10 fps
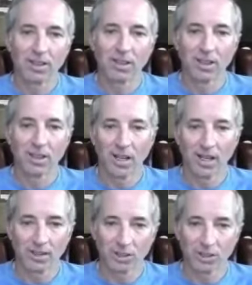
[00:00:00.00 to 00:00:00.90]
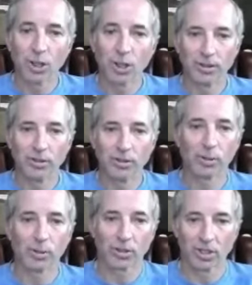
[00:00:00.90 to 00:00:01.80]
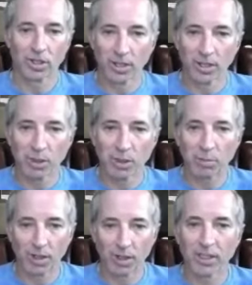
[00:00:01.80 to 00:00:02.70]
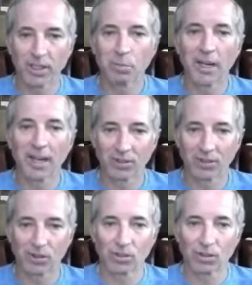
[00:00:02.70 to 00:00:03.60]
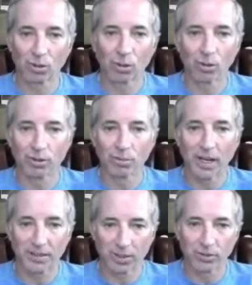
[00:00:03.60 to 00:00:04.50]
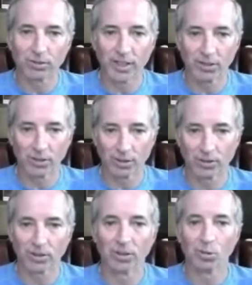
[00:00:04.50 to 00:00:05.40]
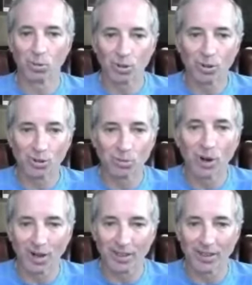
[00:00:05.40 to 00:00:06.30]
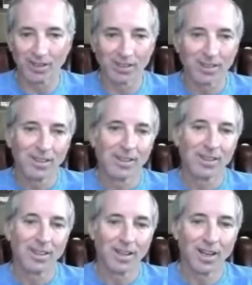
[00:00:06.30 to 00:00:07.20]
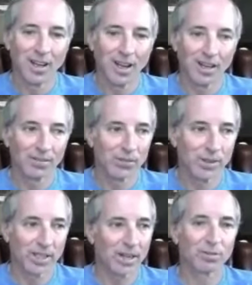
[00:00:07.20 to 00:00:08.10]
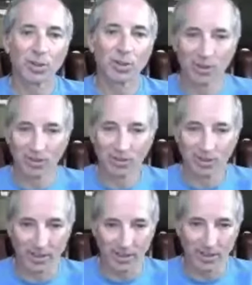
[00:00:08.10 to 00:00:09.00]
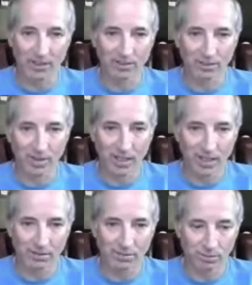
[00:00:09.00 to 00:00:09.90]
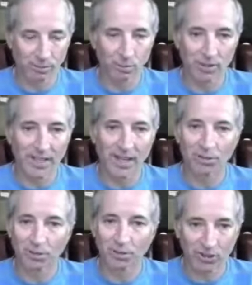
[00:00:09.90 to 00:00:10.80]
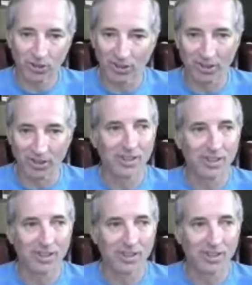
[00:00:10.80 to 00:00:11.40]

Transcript: goods, which can then be put on eBay and sold by those vendors in the world market effortlessly and without friction.